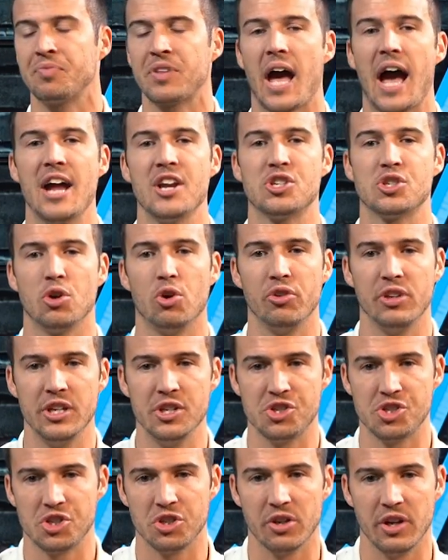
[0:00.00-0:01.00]
I sold
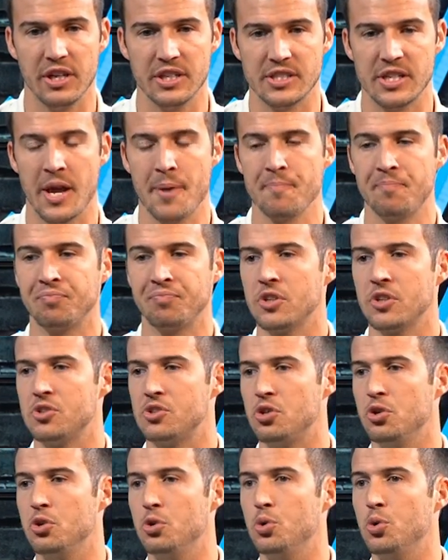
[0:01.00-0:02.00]
insurance
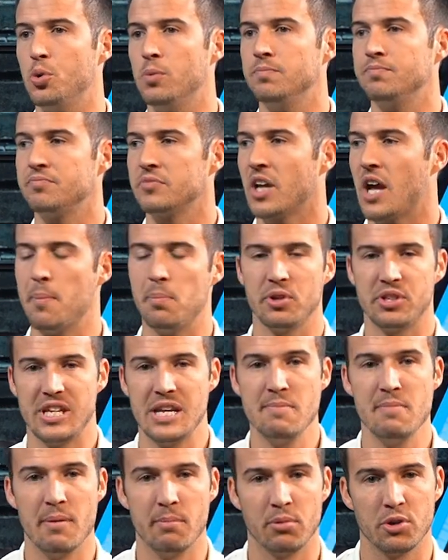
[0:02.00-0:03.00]
to a couple
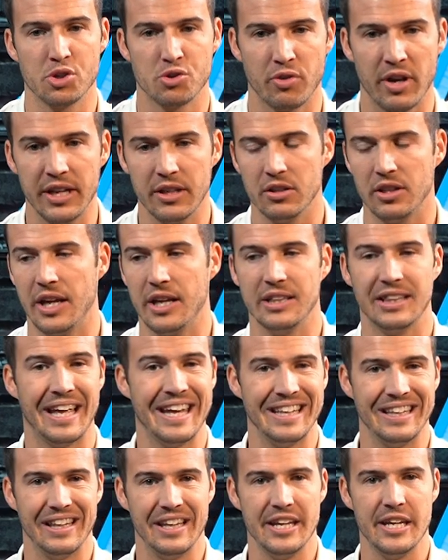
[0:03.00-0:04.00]
team members rate
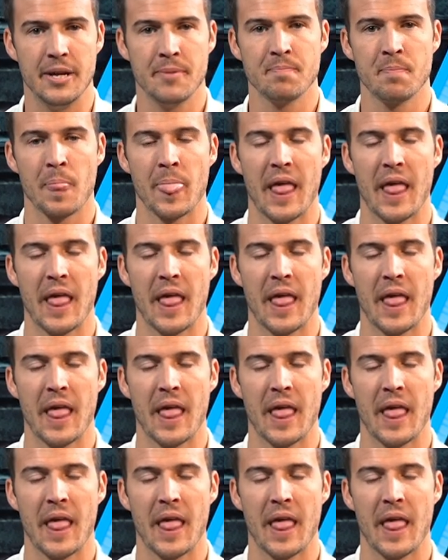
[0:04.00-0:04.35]
lately